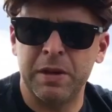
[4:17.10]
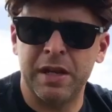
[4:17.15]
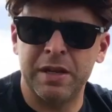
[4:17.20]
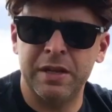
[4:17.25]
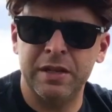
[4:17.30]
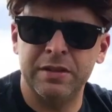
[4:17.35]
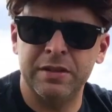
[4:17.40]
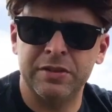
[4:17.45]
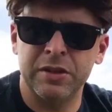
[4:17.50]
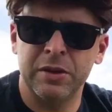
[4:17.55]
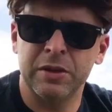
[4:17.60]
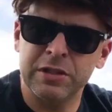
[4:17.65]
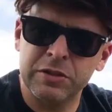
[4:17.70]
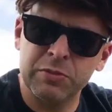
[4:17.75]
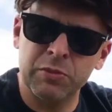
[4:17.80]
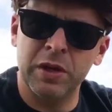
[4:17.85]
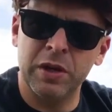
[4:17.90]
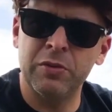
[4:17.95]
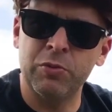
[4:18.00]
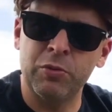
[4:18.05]
bodies. There
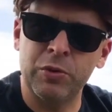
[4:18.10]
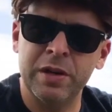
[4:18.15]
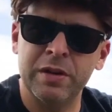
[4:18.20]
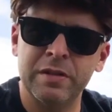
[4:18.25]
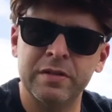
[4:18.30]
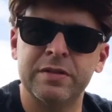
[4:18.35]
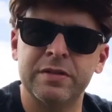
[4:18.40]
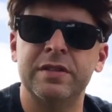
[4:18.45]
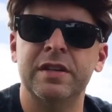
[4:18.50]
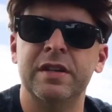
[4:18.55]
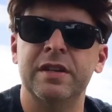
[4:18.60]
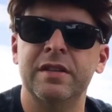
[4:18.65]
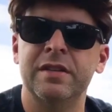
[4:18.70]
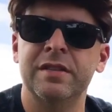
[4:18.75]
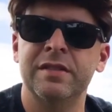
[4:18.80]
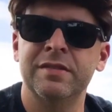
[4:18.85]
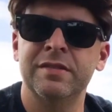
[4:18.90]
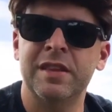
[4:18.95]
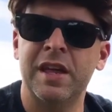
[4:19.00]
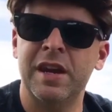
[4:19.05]
is one weird
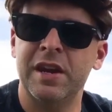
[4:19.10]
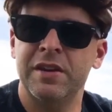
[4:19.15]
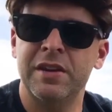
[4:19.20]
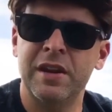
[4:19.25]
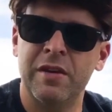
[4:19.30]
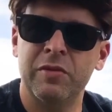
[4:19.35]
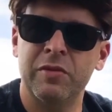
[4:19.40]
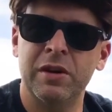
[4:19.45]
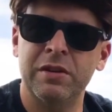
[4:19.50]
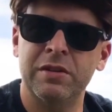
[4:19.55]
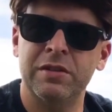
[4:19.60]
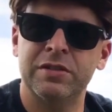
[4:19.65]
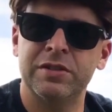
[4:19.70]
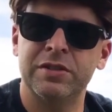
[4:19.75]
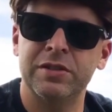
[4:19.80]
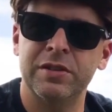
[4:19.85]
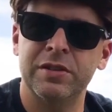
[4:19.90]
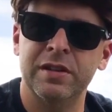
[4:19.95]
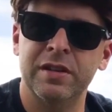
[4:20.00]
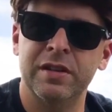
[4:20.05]
scene that I never
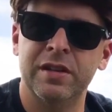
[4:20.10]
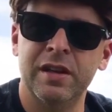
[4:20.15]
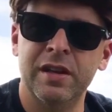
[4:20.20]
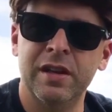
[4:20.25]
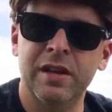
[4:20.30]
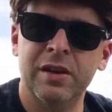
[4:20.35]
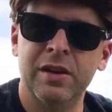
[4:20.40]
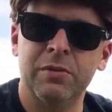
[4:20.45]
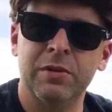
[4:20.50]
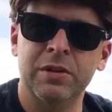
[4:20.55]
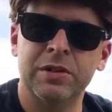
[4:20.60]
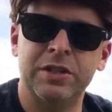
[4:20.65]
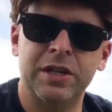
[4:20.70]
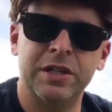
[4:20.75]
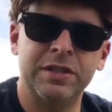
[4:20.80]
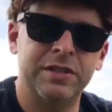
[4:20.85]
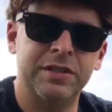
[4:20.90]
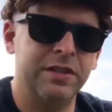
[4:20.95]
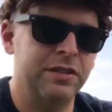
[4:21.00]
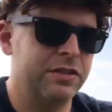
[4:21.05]
understood where
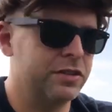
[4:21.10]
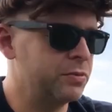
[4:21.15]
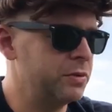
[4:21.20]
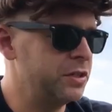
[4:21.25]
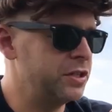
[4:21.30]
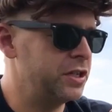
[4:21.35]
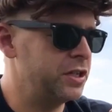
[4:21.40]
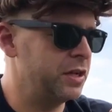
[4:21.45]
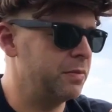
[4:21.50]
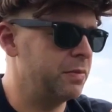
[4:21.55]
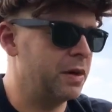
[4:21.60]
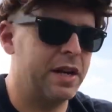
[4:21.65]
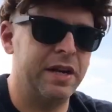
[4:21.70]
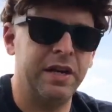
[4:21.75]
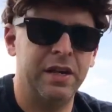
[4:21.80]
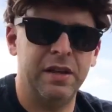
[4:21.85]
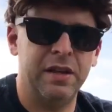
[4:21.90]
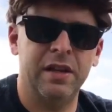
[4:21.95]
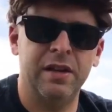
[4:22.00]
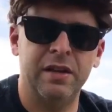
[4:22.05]
Jason is switching a
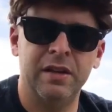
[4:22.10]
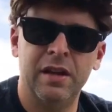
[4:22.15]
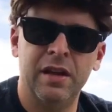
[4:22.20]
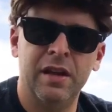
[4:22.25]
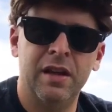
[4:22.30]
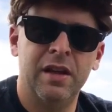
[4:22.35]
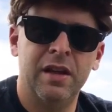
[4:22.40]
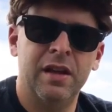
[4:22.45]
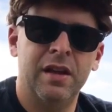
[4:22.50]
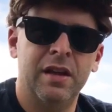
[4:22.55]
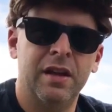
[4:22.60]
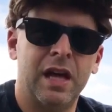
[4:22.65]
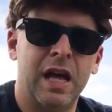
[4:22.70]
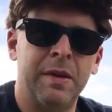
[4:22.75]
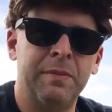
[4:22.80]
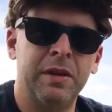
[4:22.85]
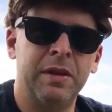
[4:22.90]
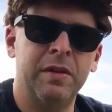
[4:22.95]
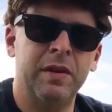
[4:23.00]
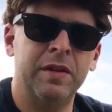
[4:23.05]
body. And
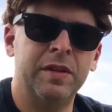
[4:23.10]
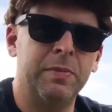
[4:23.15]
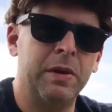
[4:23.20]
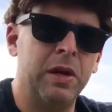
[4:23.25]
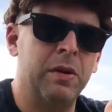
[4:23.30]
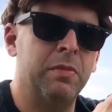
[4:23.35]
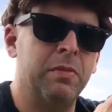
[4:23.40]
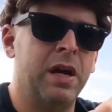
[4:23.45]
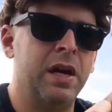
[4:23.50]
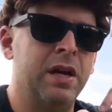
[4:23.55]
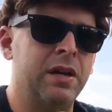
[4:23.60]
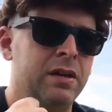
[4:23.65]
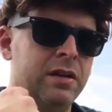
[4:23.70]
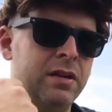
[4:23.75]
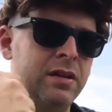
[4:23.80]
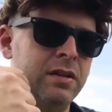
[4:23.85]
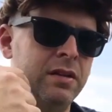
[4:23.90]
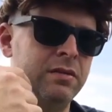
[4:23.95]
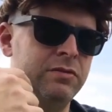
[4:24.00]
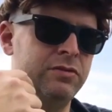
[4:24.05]
I mean, you have to bear in mind,
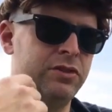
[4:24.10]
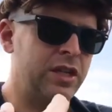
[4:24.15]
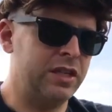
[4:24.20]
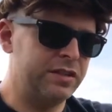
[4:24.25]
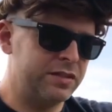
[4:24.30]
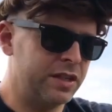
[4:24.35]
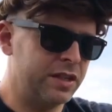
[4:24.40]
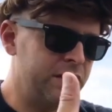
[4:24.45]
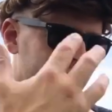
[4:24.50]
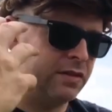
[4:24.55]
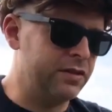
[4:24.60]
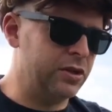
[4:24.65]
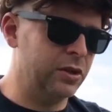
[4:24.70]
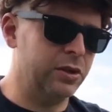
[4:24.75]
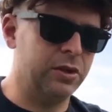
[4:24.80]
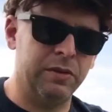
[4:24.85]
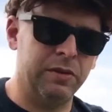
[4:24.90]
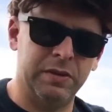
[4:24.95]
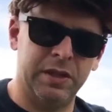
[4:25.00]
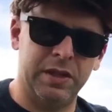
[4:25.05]
Jason
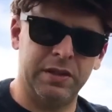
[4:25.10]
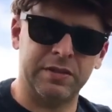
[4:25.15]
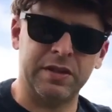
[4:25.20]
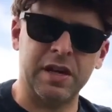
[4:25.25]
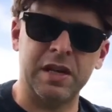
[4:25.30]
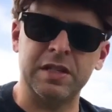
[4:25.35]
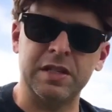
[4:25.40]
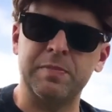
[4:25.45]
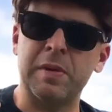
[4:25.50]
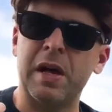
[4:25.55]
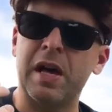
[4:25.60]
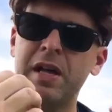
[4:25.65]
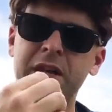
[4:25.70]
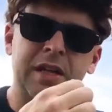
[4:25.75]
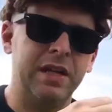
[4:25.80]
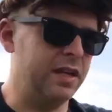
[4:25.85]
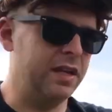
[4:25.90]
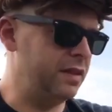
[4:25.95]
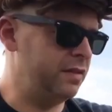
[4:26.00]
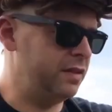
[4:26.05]
took over this guy's
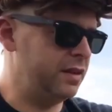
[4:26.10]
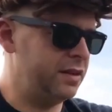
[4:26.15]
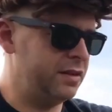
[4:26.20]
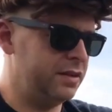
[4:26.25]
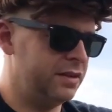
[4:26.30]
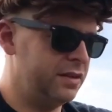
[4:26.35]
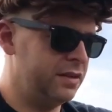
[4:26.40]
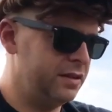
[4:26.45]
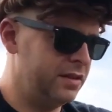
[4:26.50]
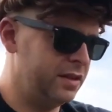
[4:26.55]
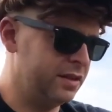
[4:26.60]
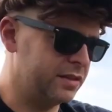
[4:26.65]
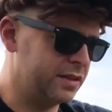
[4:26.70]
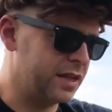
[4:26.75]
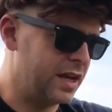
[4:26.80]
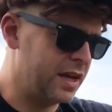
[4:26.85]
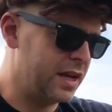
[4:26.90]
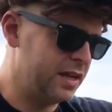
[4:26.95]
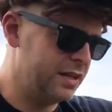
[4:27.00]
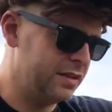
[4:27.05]
body and then this
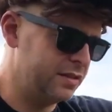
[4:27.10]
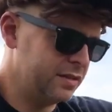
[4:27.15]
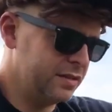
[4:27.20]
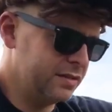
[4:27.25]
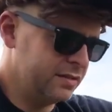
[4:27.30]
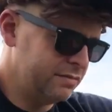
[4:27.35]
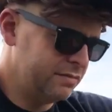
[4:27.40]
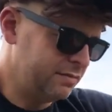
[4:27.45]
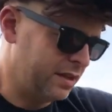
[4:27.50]
guy is